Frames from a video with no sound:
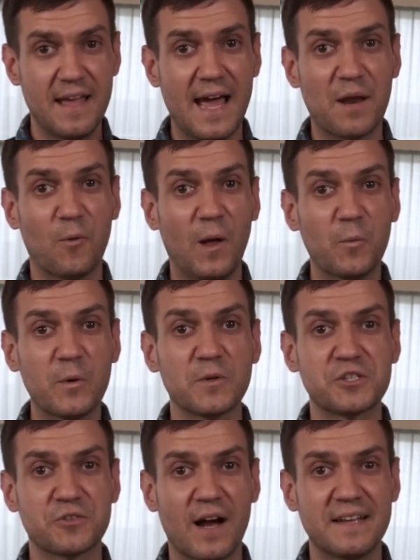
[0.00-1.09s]
And while we will
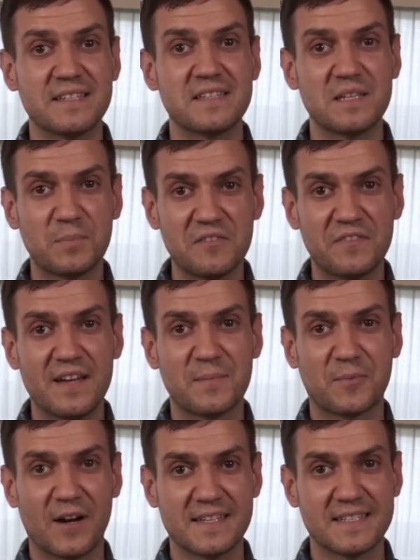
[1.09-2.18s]
try to simplify the
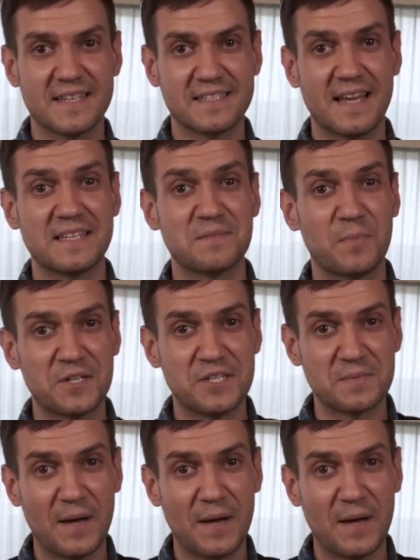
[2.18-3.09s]
process as much as